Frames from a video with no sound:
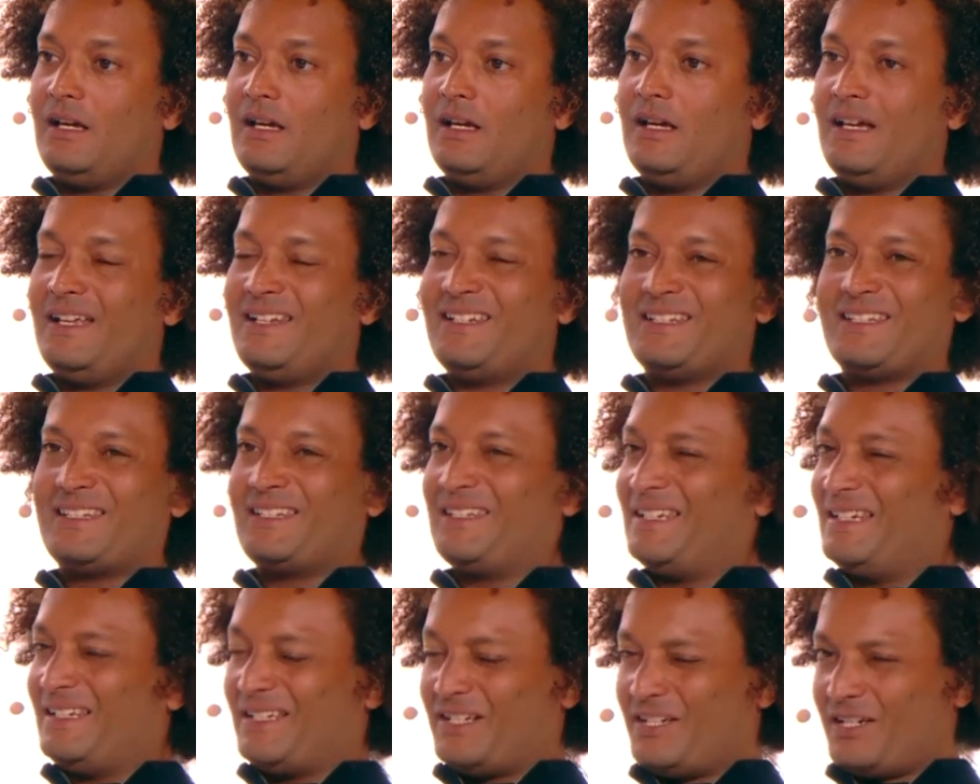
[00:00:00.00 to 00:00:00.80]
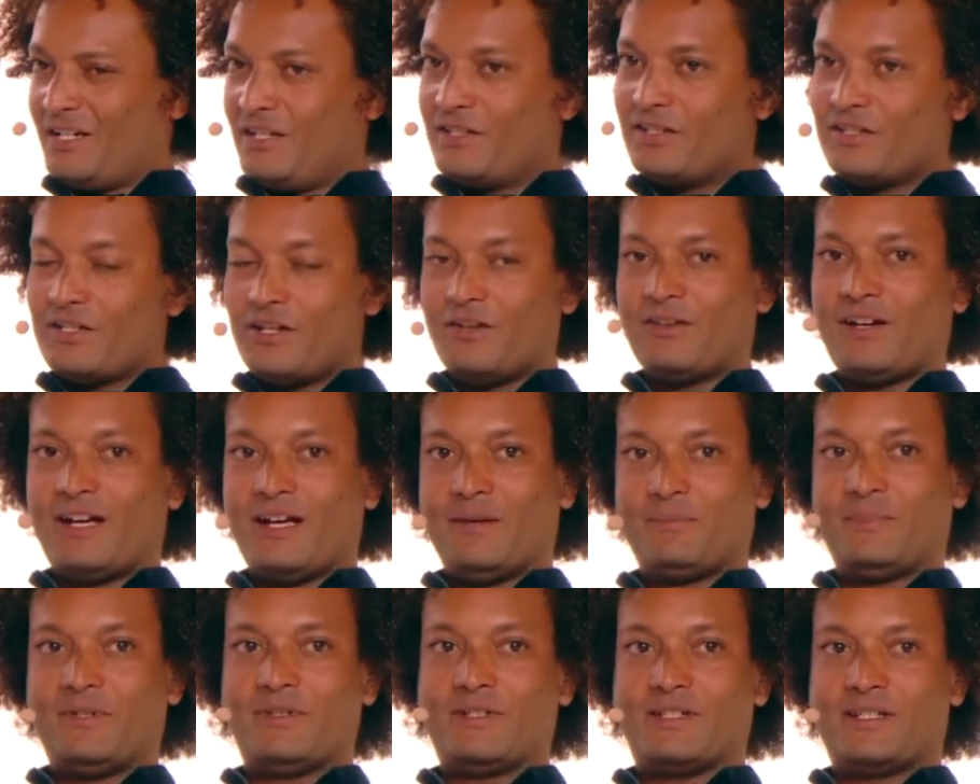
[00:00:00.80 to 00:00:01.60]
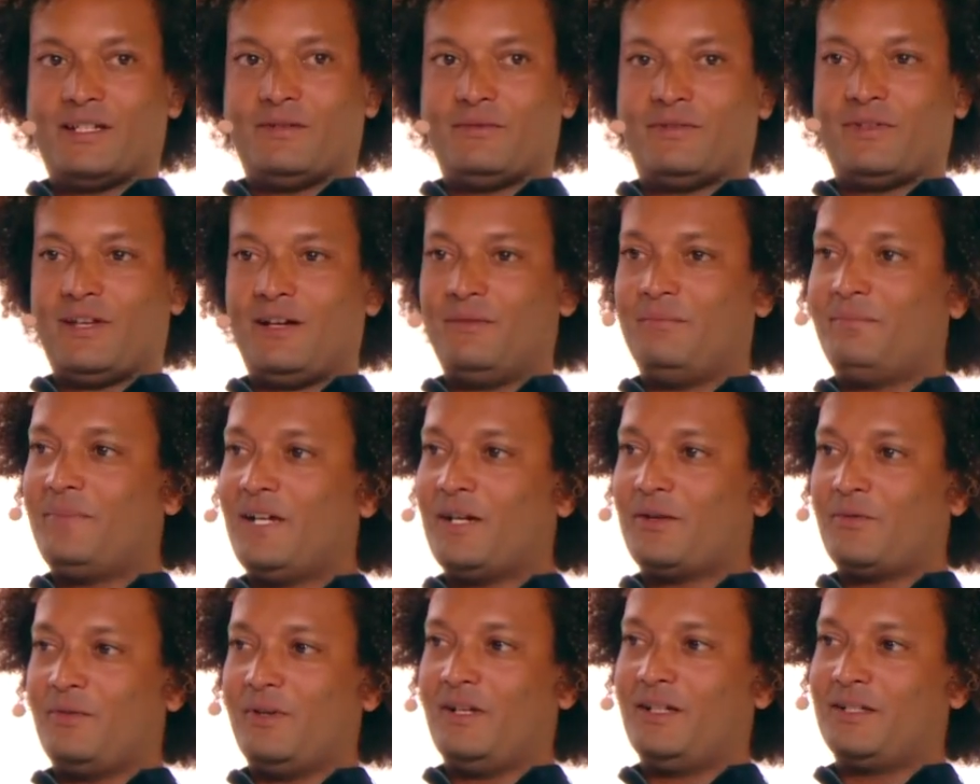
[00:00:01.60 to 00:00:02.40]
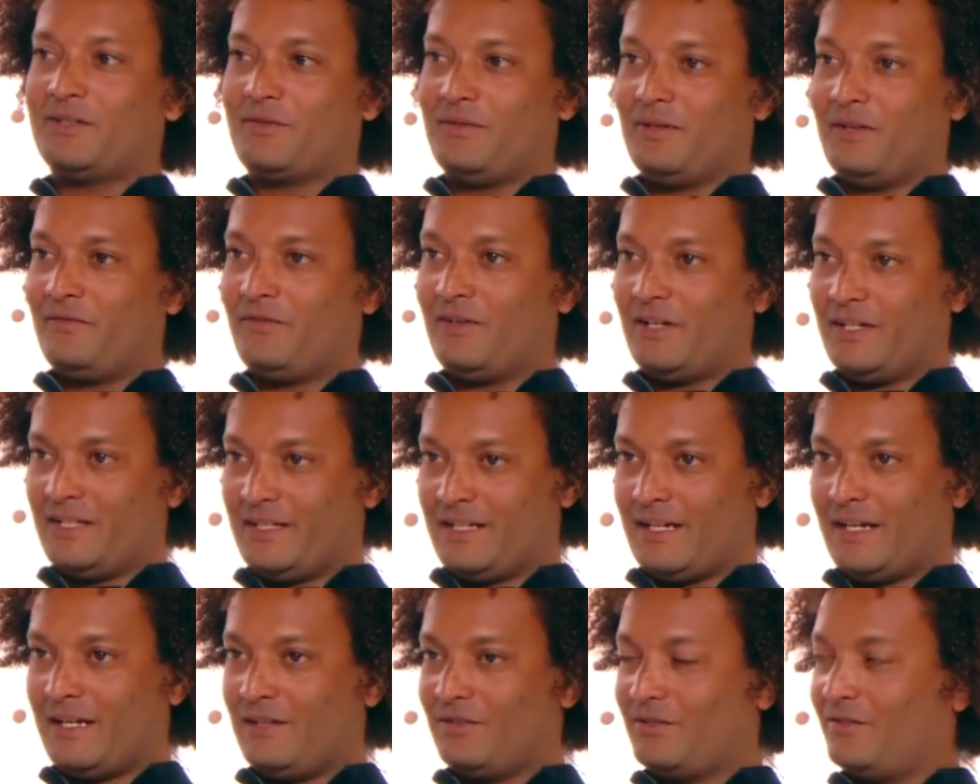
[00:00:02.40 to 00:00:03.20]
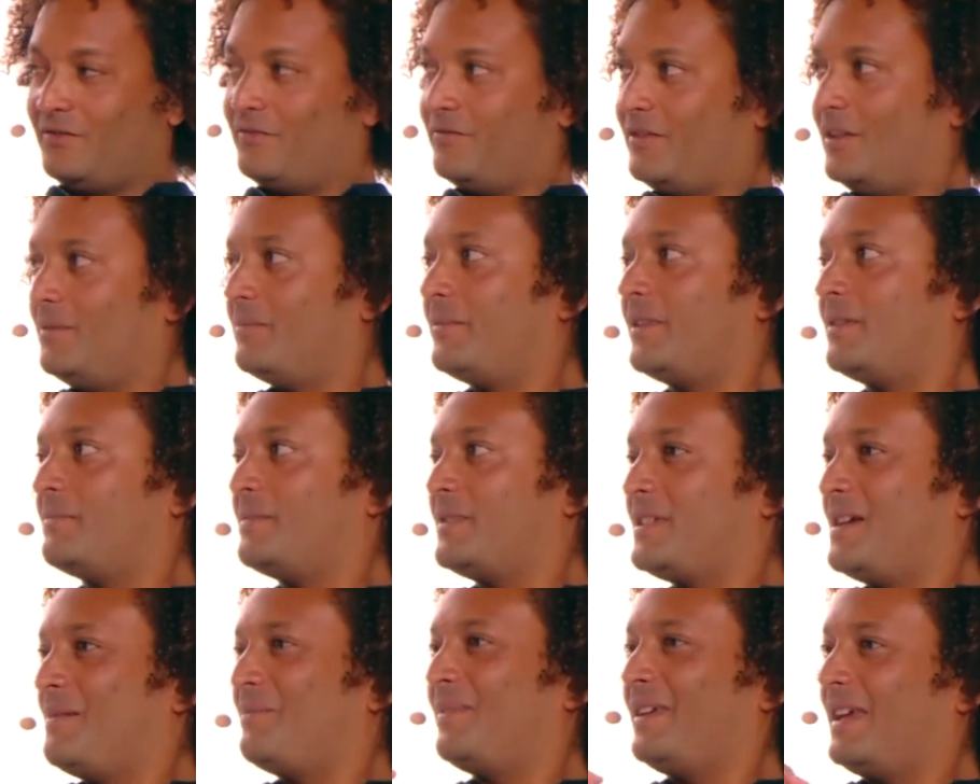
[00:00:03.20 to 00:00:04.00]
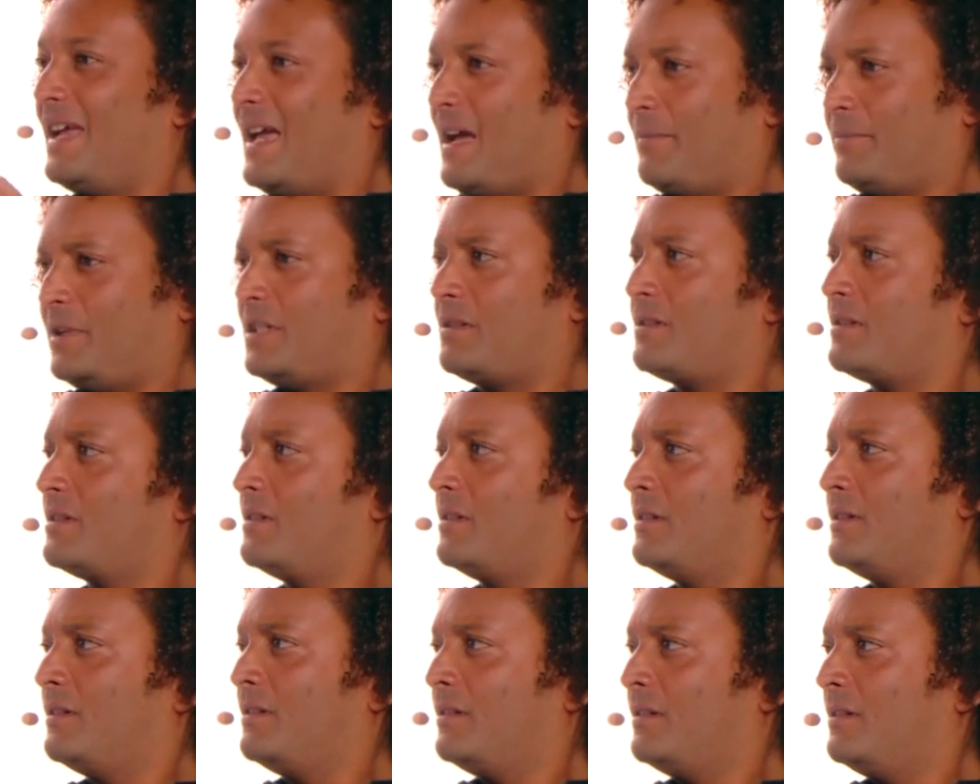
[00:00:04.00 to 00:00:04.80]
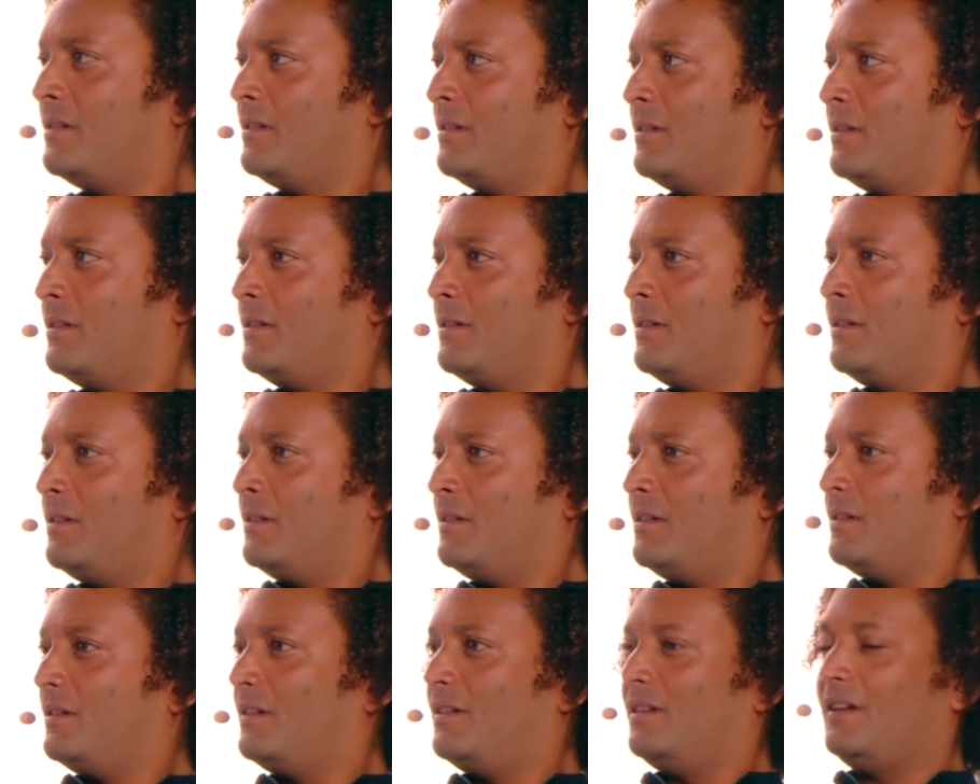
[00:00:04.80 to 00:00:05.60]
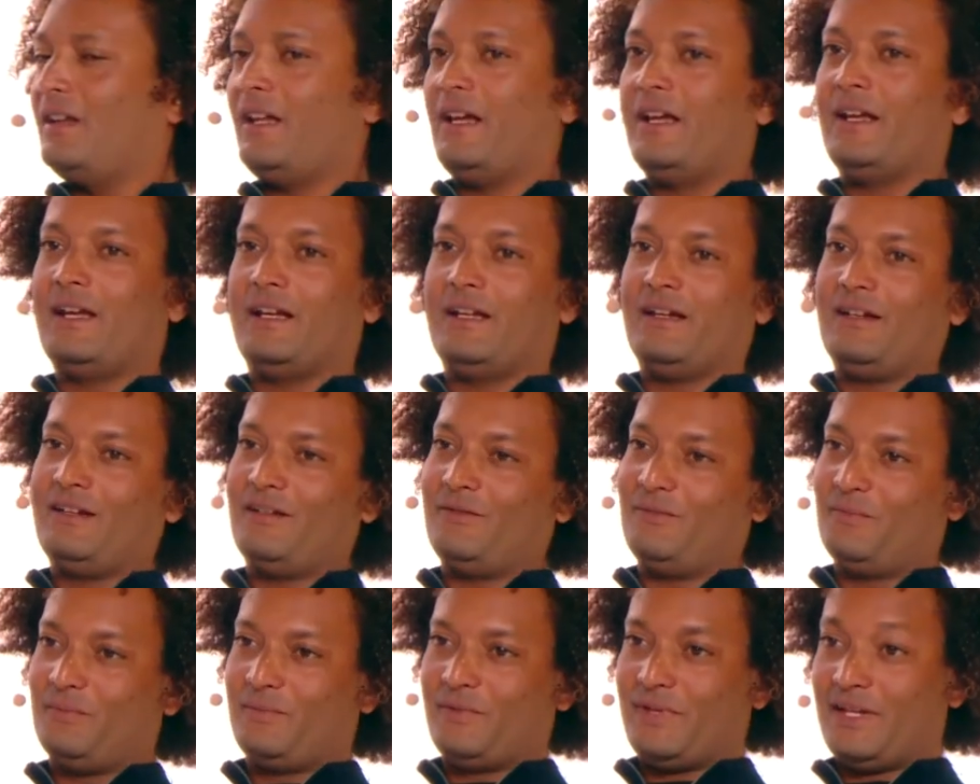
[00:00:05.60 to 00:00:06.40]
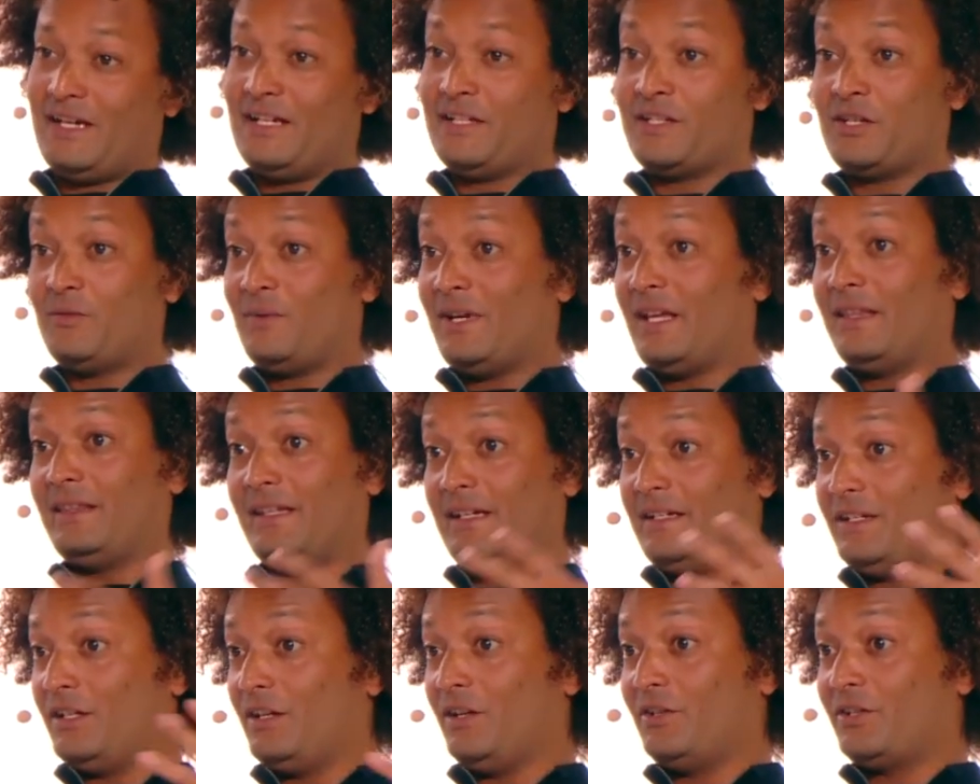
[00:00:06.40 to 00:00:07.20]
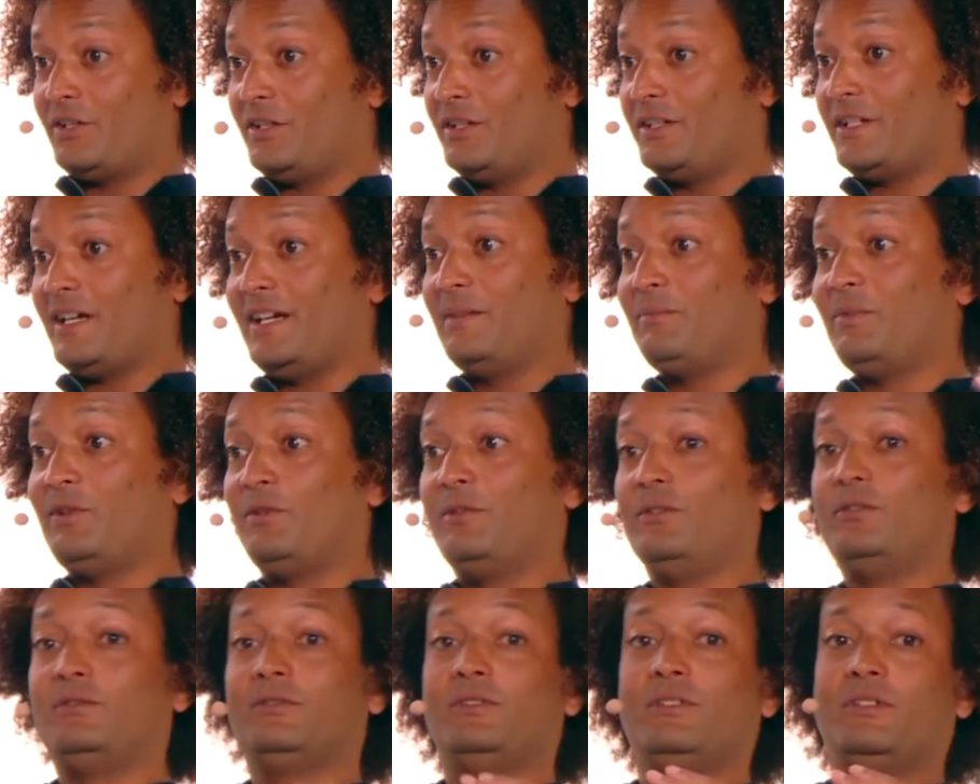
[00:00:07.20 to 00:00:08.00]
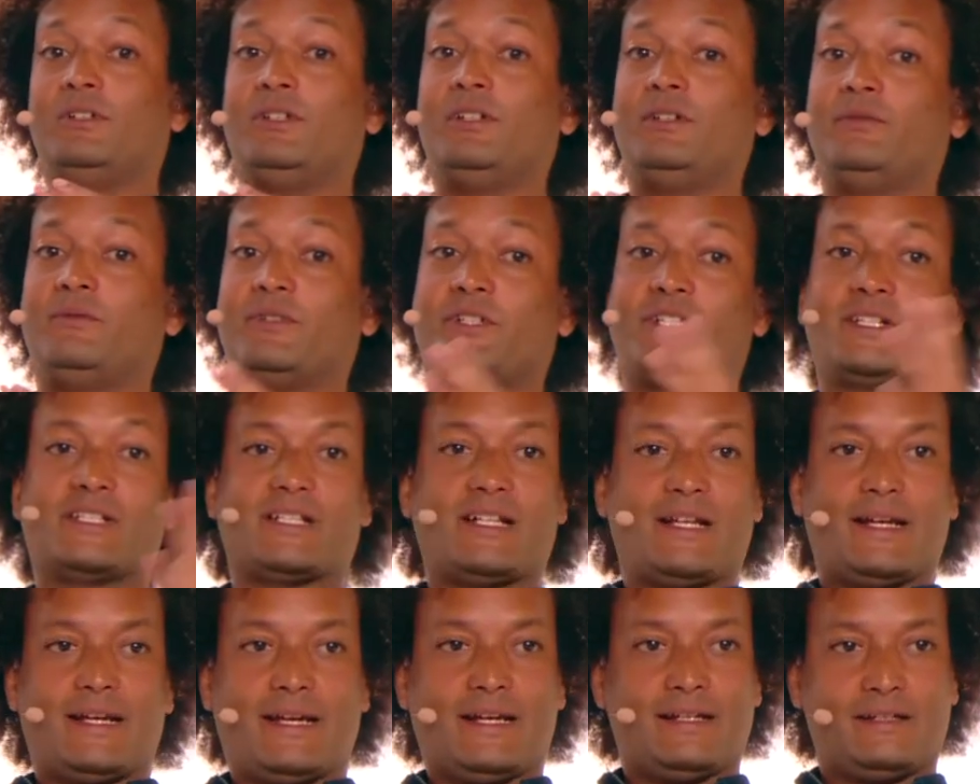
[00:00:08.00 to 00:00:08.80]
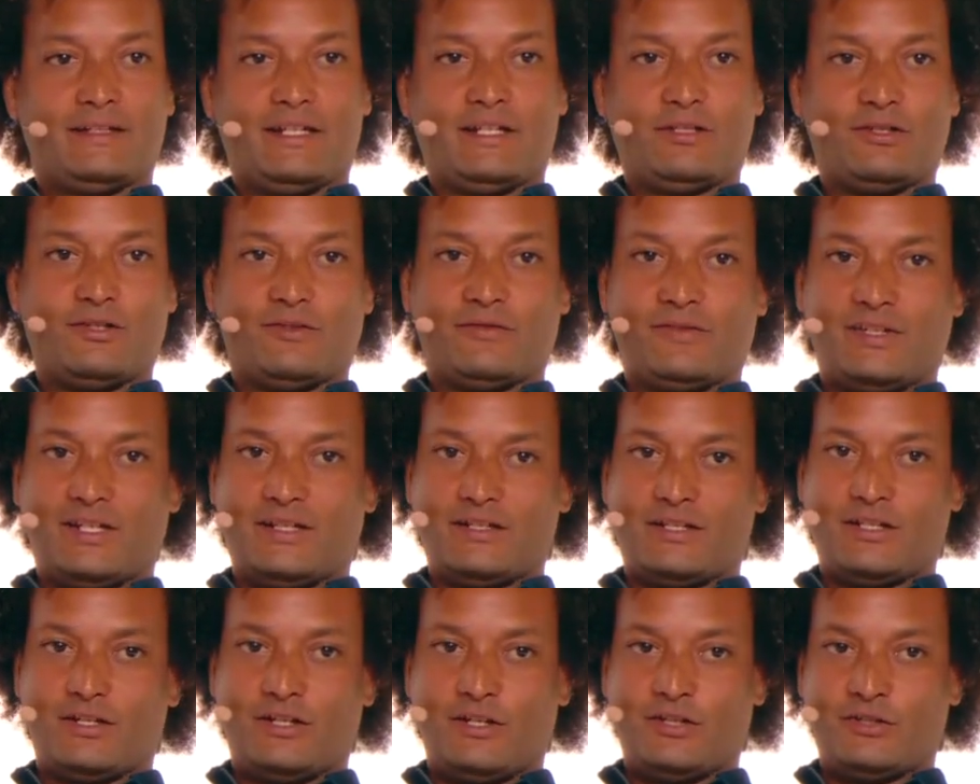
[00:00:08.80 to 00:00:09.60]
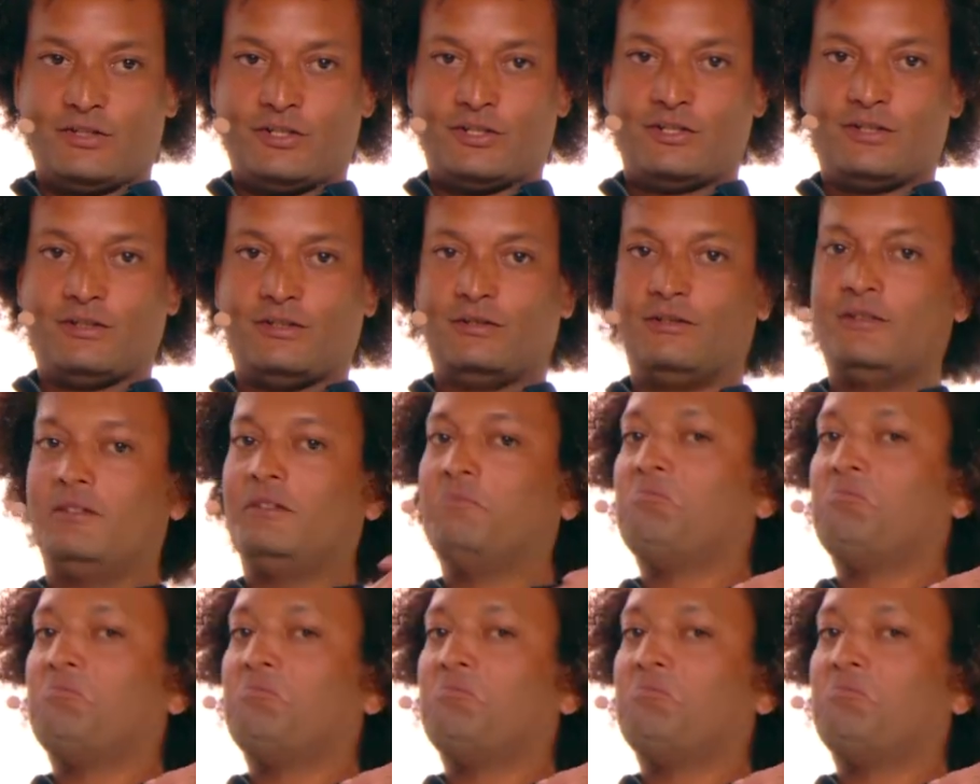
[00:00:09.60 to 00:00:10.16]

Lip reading: And it just so happens that with humpback whales, whenever I set out to film them, something happens. Like there, so we had the Indian Ocean Dipole, which is like El Nino of the Indian Ocean.